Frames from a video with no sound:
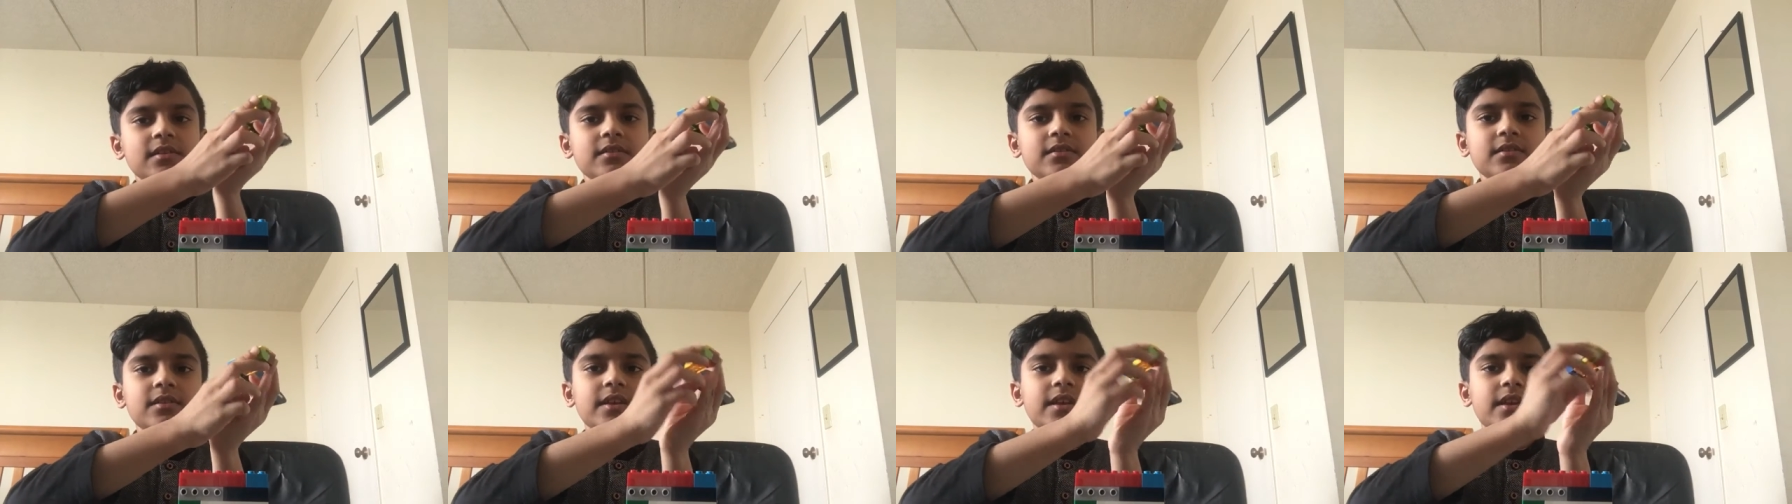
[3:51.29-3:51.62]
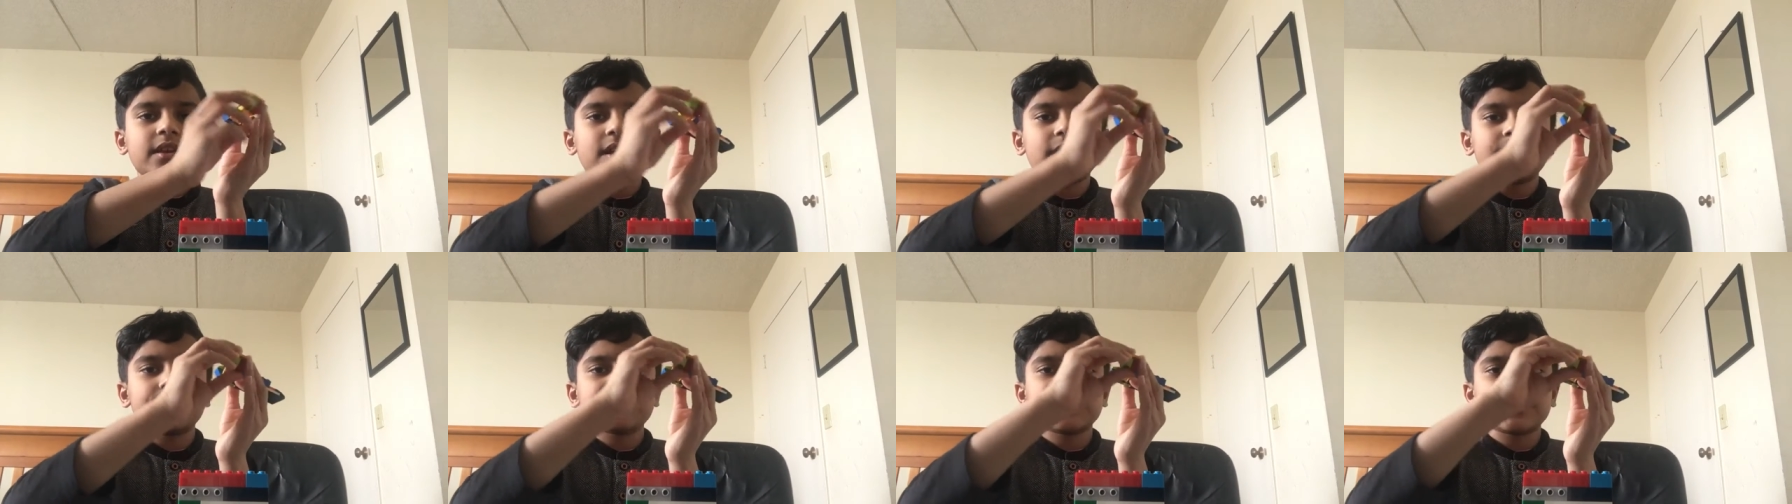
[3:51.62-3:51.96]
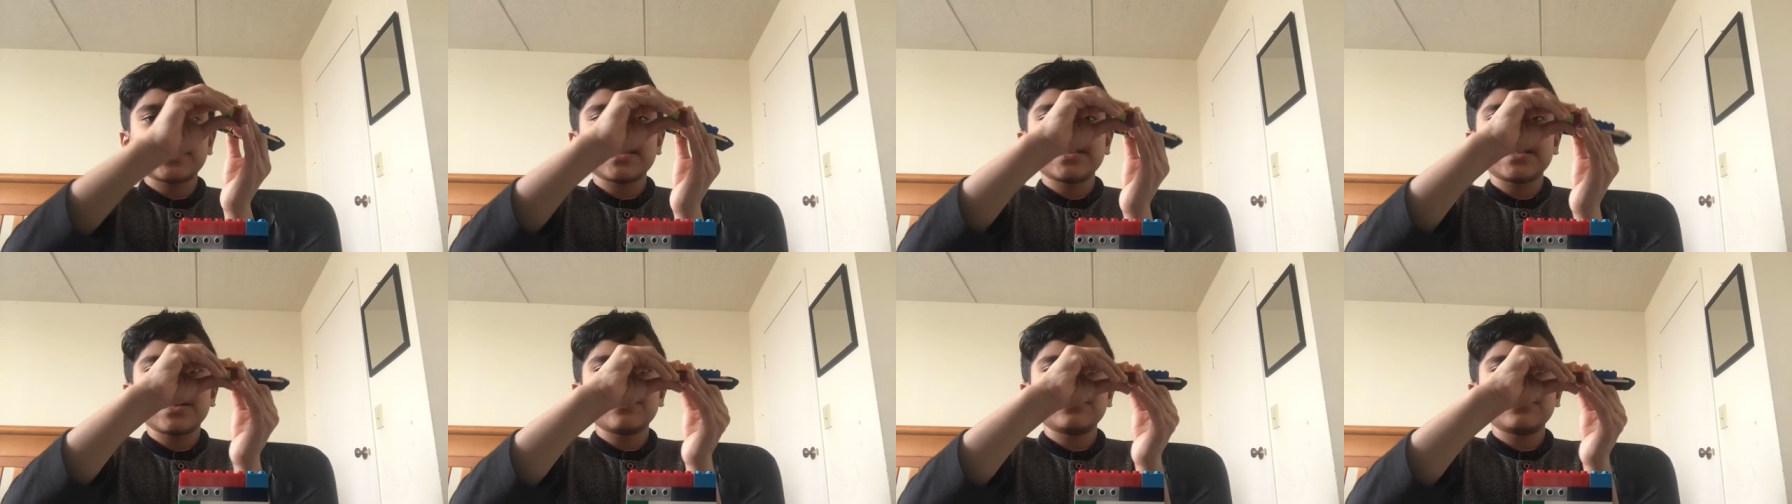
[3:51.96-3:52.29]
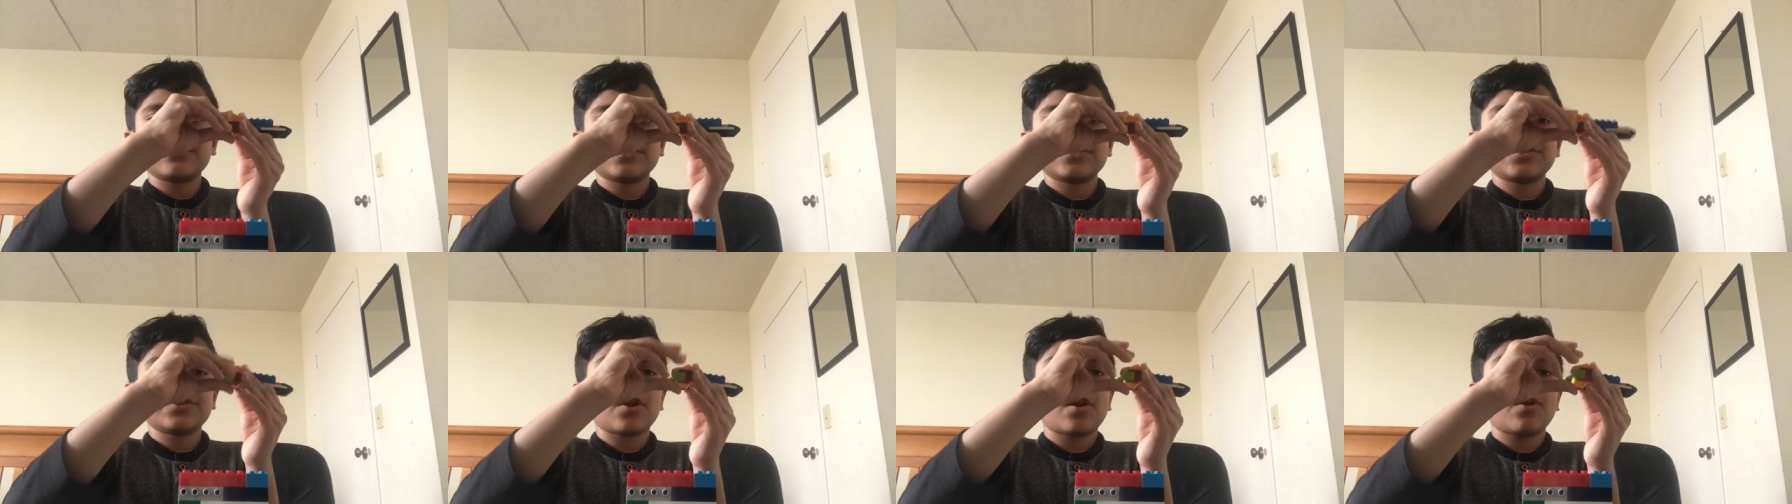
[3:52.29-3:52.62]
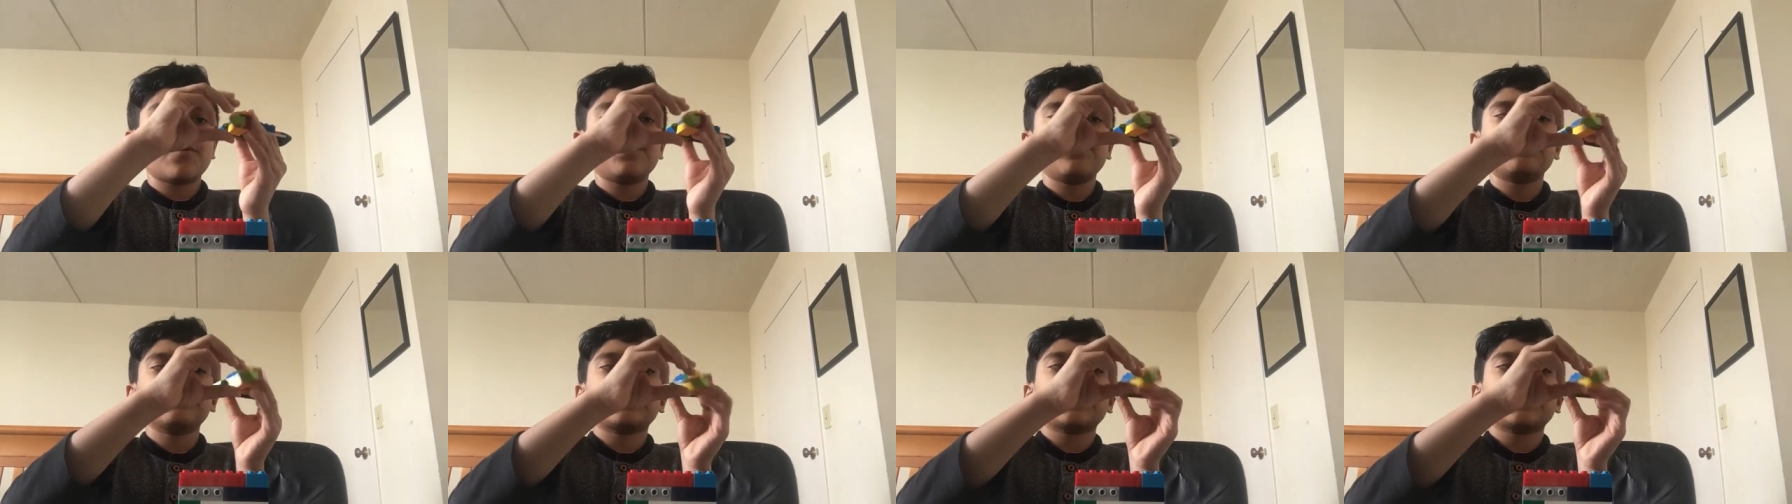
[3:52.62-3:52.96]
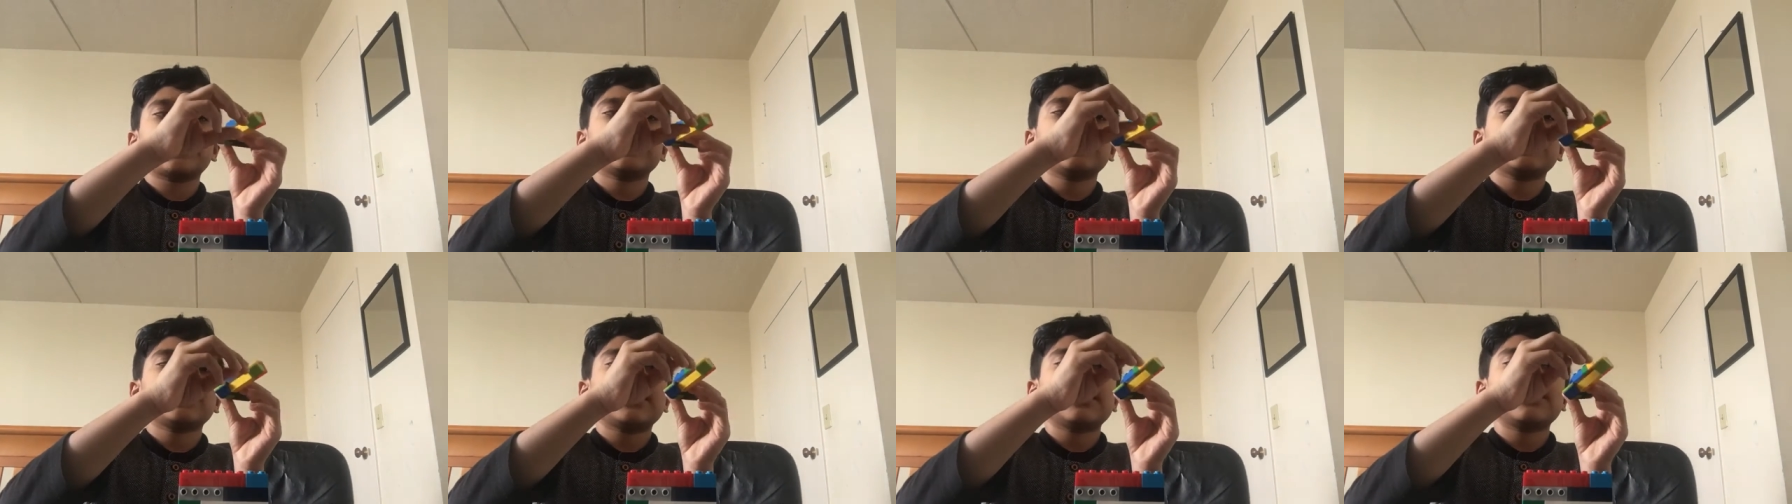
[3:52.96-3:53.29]
the upside down slope brick
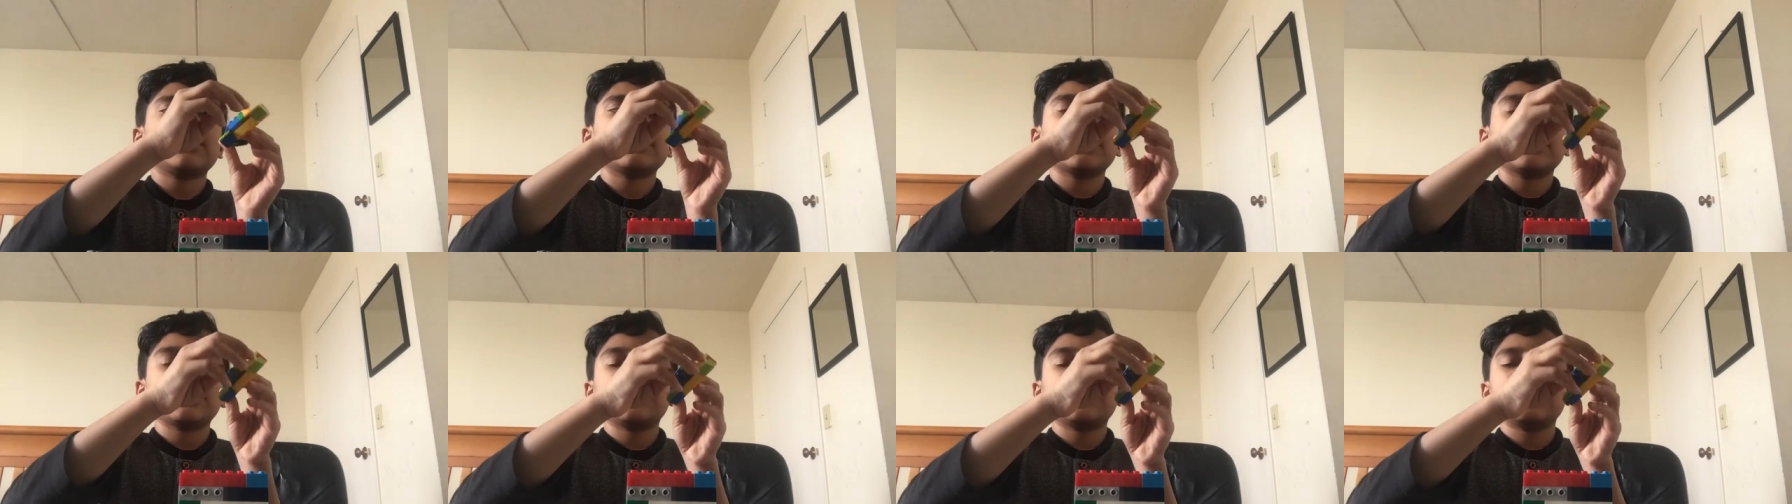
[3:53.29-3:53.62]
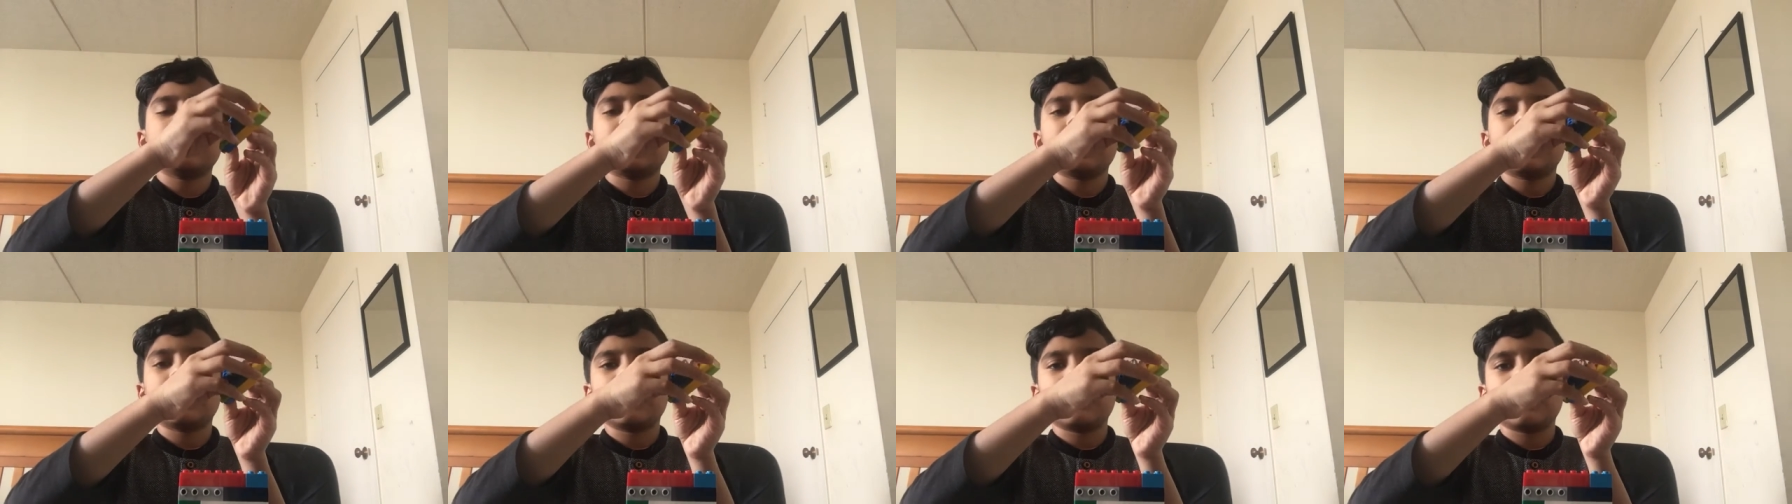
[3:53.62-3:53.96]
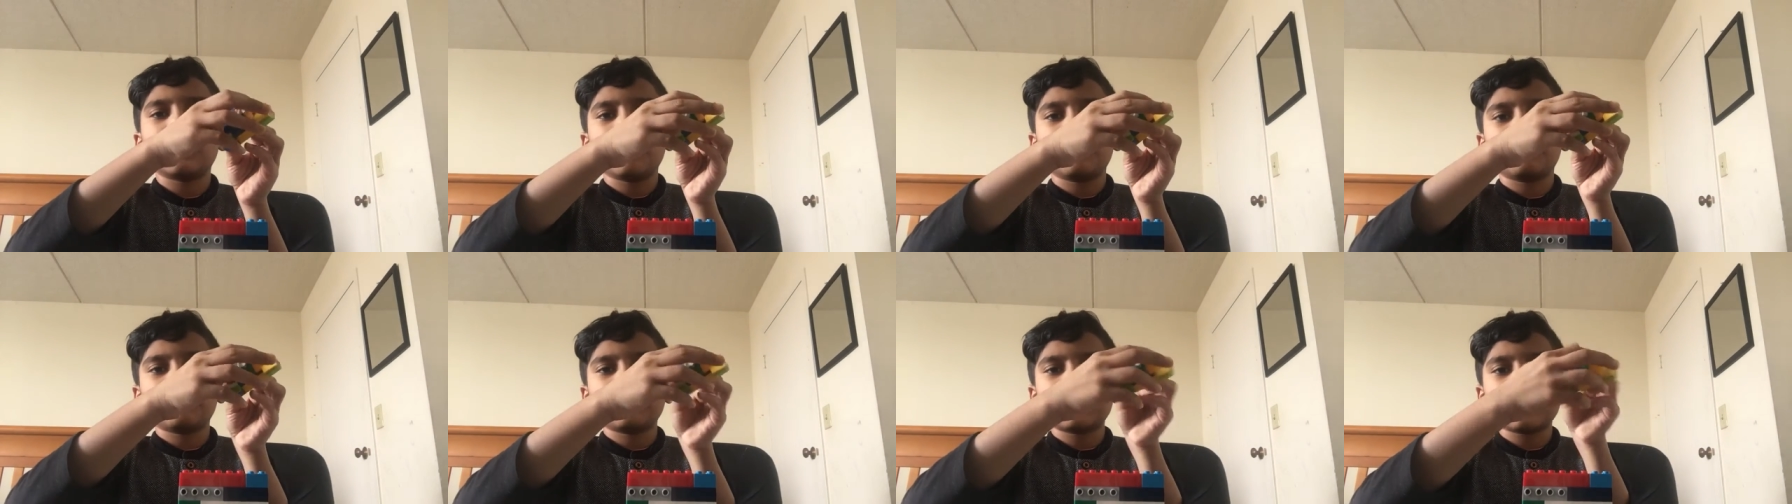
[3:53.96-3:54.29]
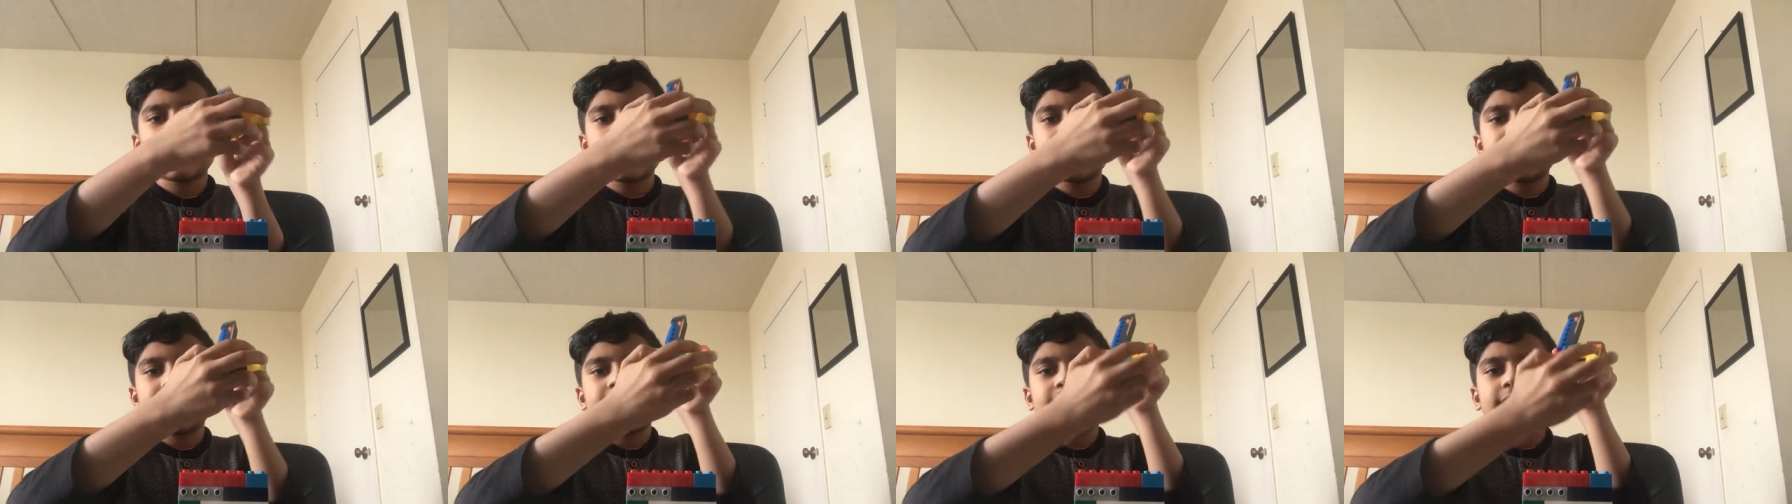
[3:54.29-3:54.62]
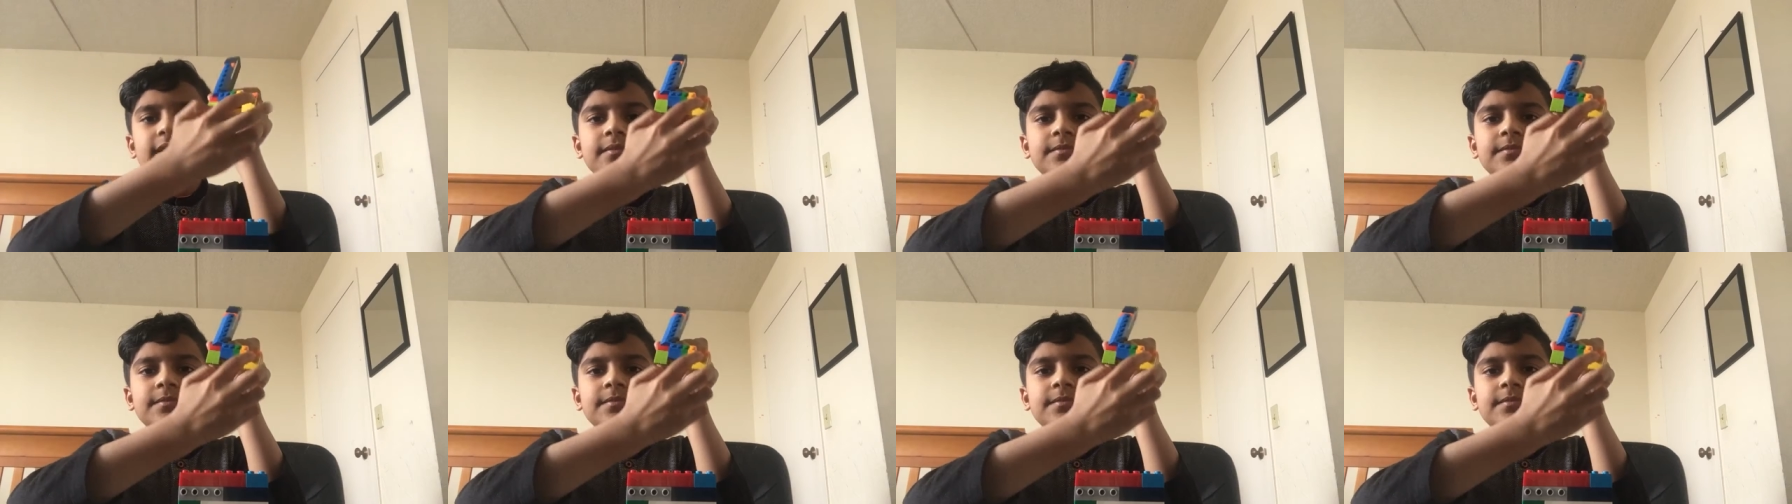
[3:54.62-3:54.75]
and then a plate